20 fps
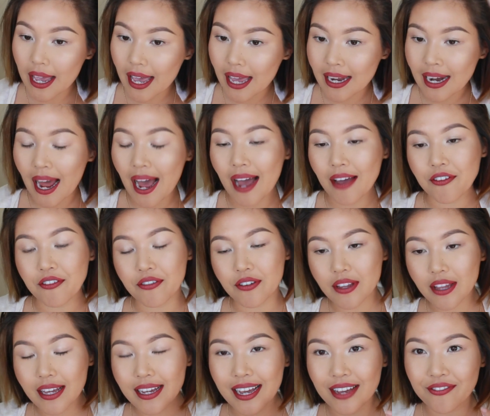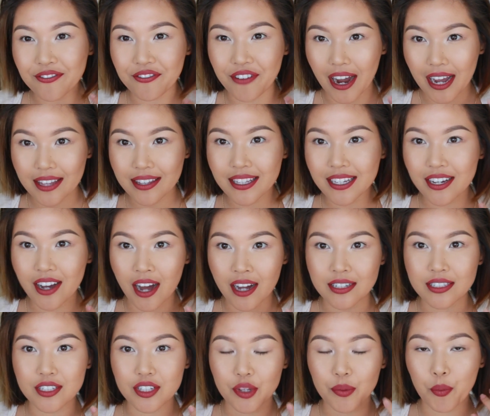and I feel like I've finally
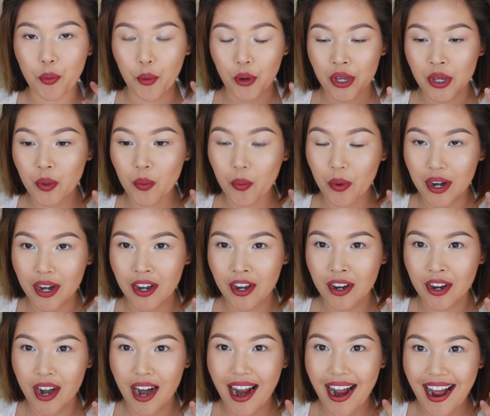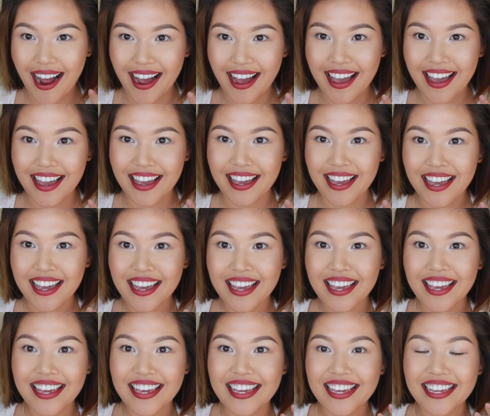gotten to the point where I
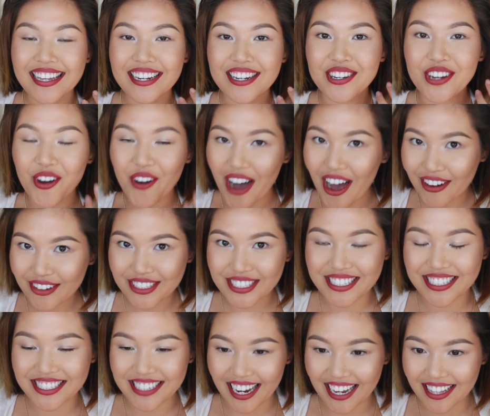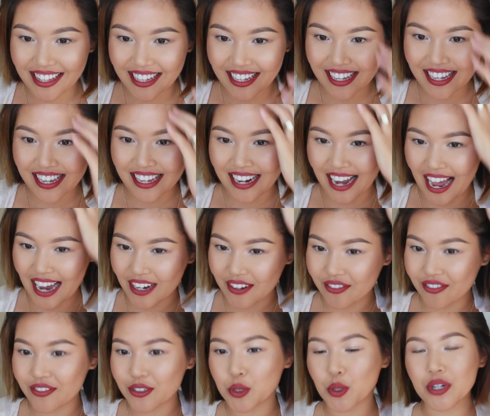know how to style it and how to
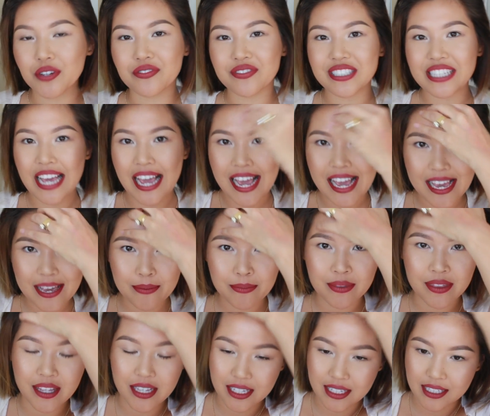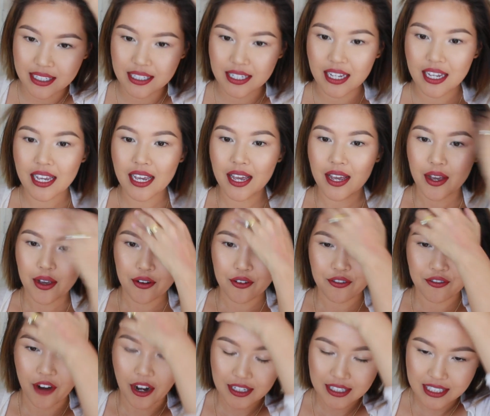sort of tame this
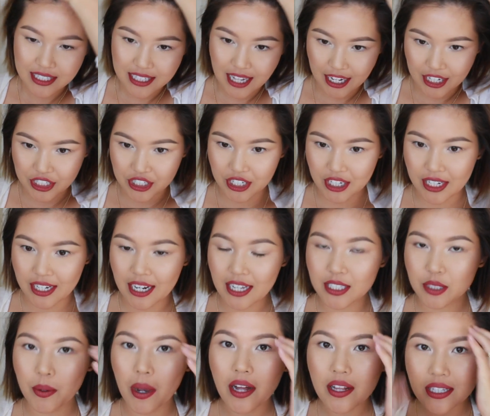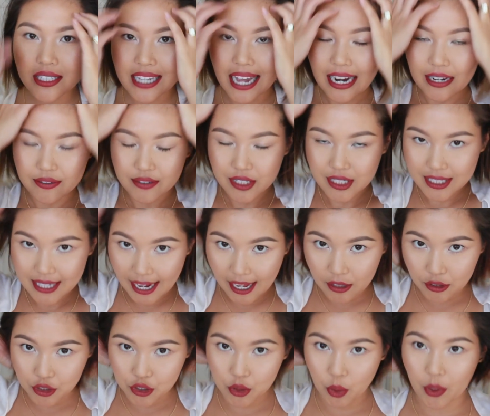front section, as well as how to
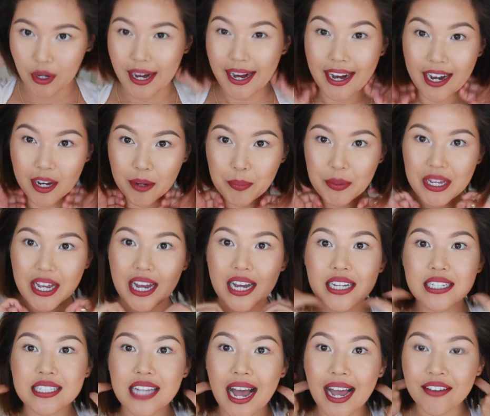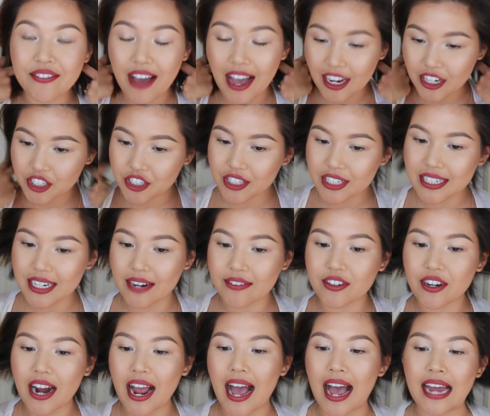style short hair, because I've actually
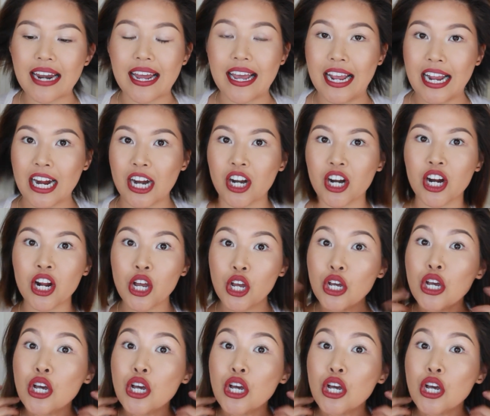never had hair